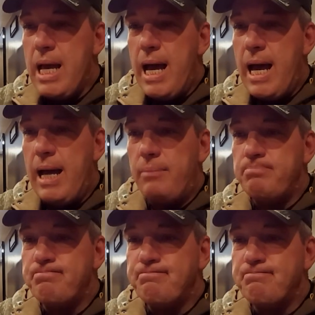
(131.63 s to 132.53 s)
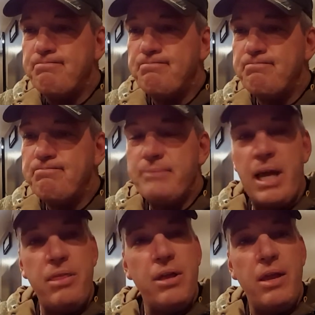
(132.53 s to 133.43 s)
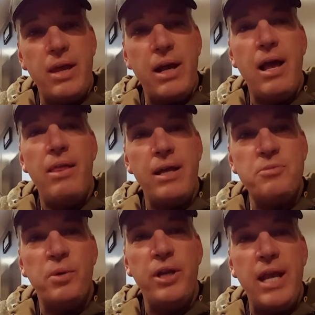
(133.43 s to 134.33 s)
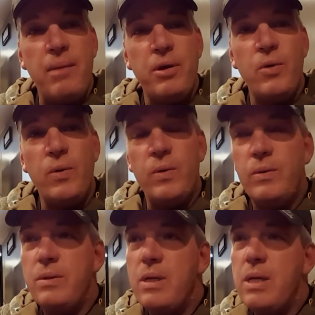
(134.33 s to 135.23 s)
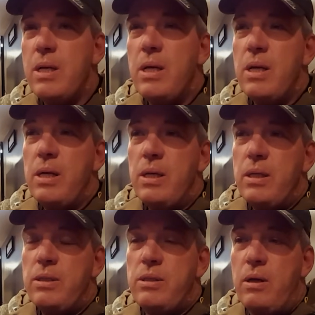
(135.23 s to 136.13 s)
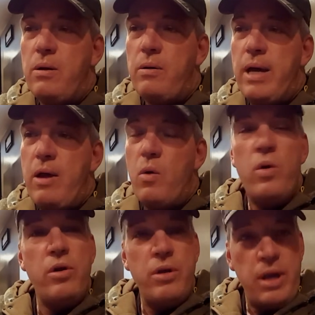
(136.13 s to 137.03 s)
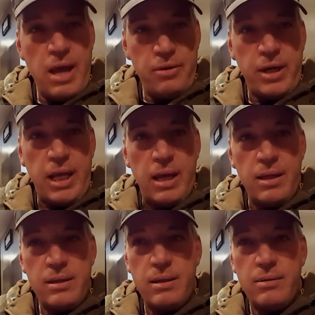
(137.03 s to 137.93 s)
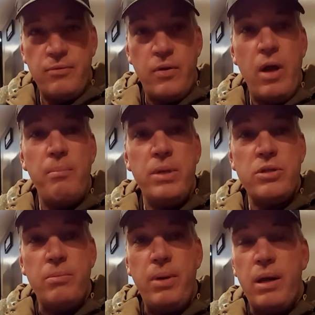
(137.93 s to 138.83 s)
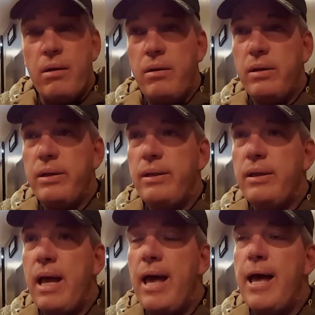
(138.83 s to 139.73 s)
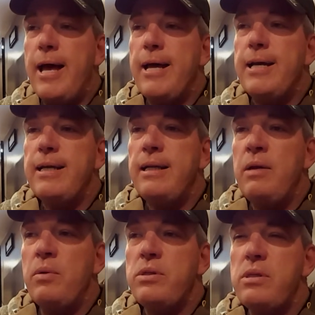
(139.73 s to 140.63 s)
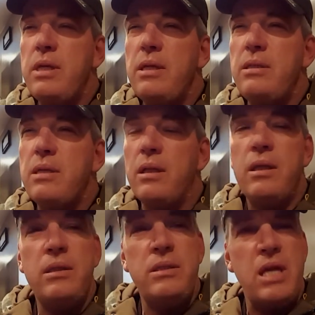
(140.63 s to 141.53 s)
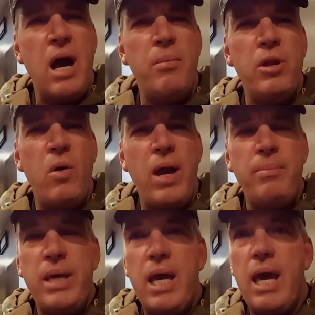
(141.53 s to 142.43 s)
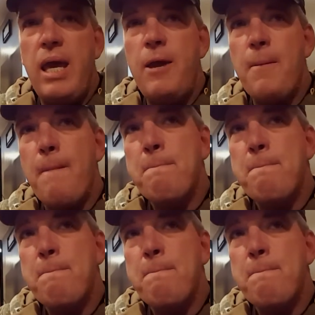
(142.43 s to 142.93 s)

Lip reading: I thought that's pretty damn cool. So I ordered another kit from Mr. Beer, and it was the Diablo IPA.